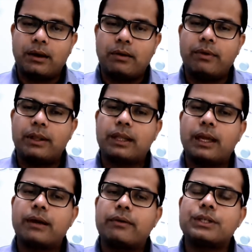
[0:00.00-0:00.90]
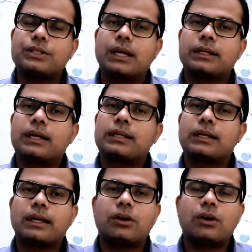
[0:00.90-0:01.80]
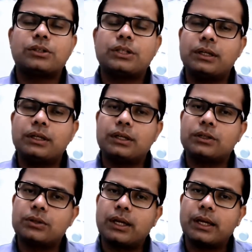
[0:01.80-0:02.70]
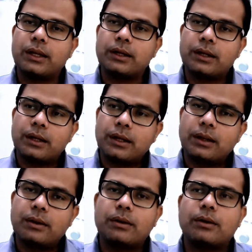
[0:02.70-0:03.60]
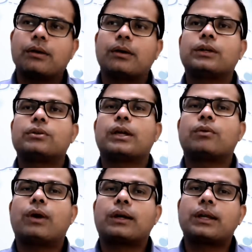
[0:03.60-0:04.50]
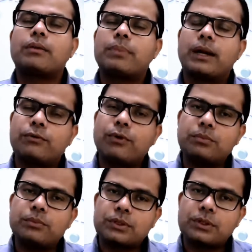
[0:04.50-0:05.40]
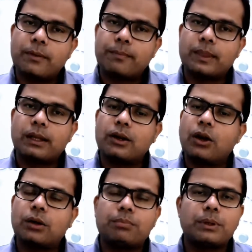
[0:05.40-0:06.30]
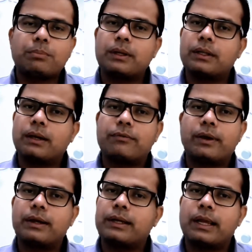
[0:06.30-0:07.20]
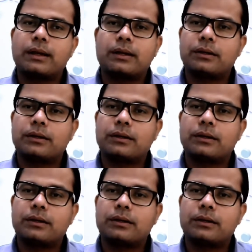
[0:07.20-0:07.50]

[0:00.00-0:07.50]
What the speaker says: When they have injected the technology into their working platforms, then a lot of people, they felt like,